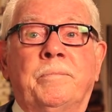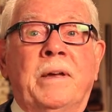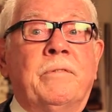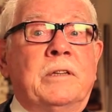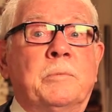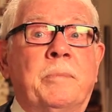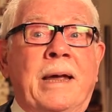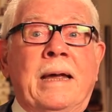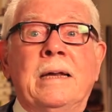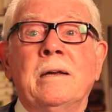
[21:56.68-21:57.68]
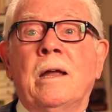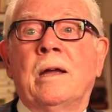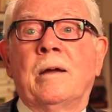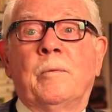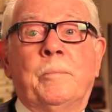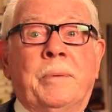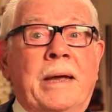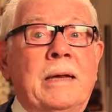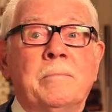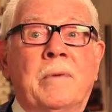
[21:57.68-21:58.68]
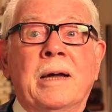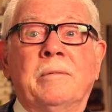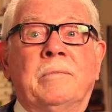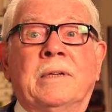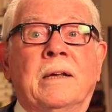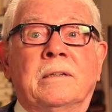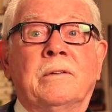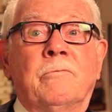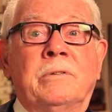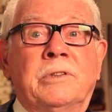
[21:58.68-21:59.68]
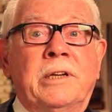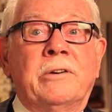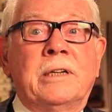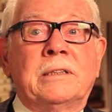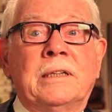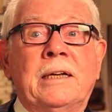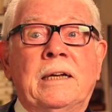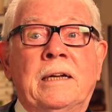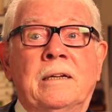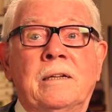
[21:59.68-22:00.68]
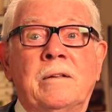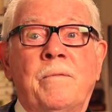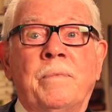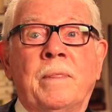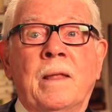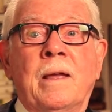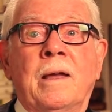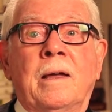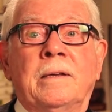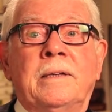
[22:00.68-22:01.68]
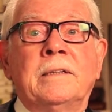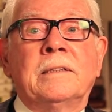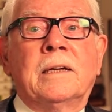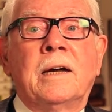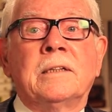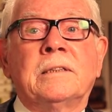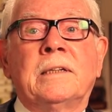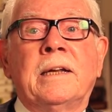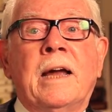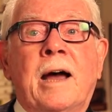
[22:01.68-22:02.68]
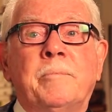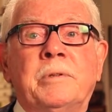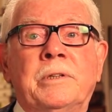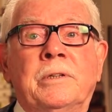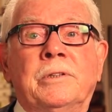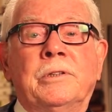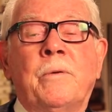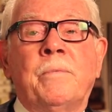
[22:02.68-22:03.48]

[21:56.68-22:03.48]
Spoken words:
if it's pain might get seriously ill, discuss the options